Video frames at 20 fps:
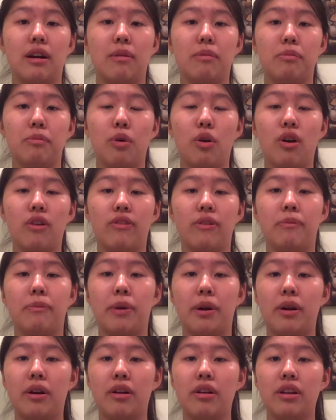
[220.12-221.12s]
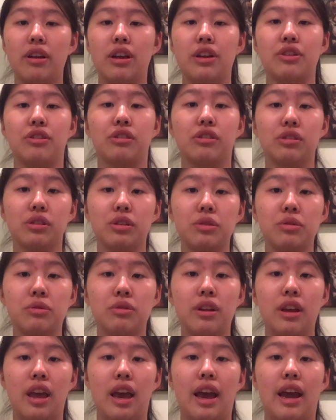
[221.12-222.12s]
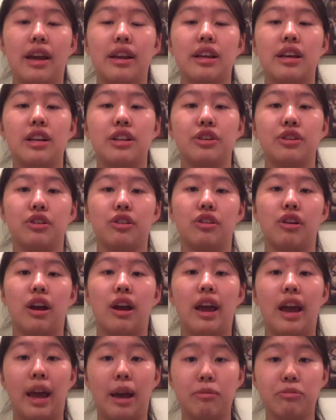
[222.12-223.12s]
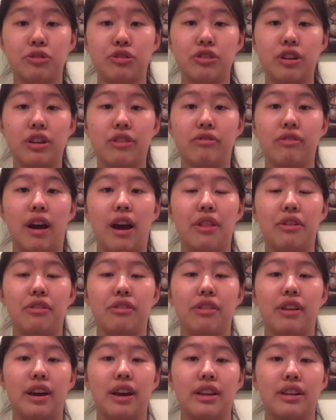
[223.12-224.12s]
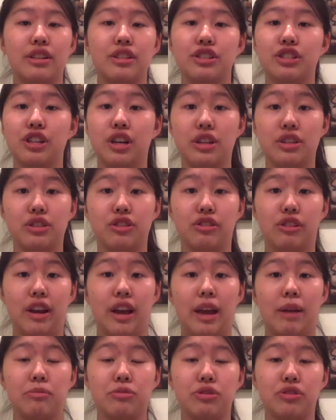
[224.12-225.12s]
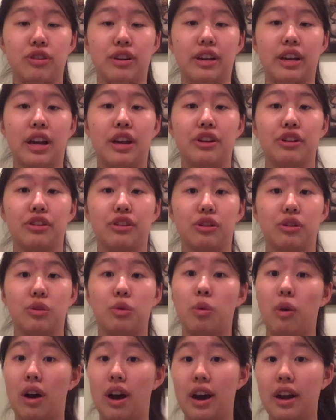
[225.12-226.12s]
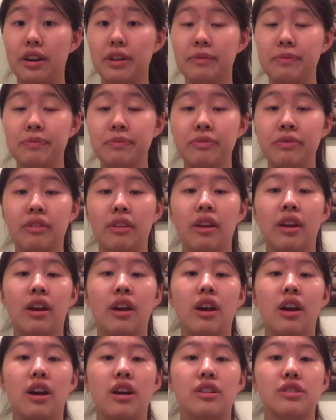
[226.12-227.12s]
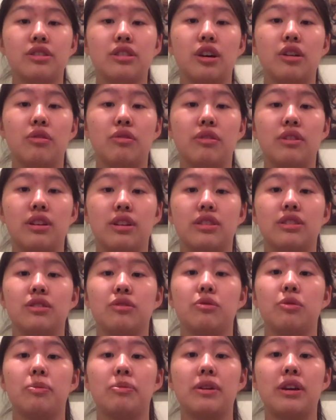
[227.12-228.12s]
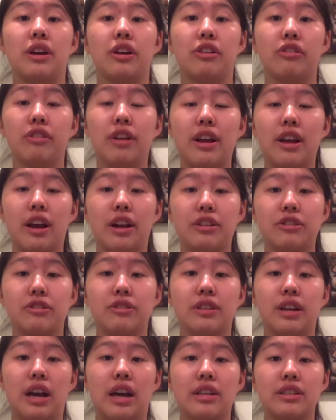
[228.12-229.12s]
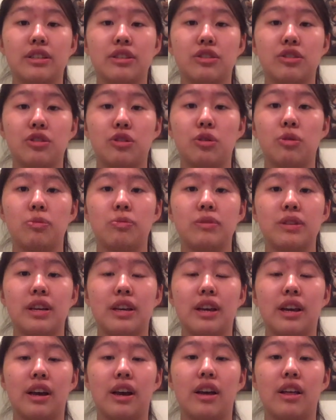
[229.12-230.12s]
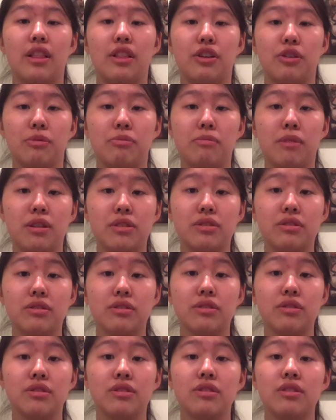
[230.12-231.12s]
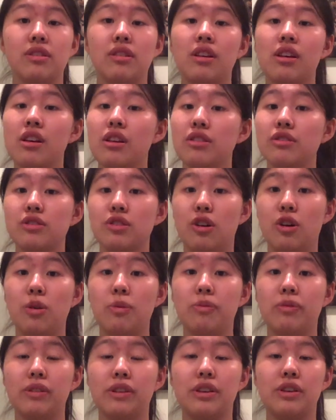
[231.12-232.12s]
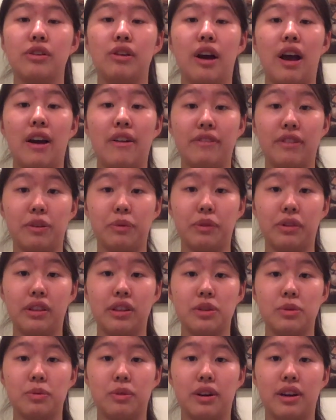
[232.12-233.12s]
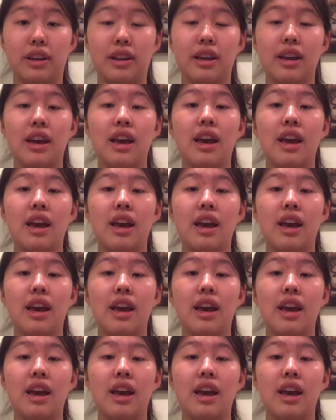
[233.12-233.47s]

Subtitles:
more of a burn in your glute and in your hamstring rather than just your hamstring and your quad. So this will be a great exercise in sculpting your muscles. So hopefully you'll have fun with this one.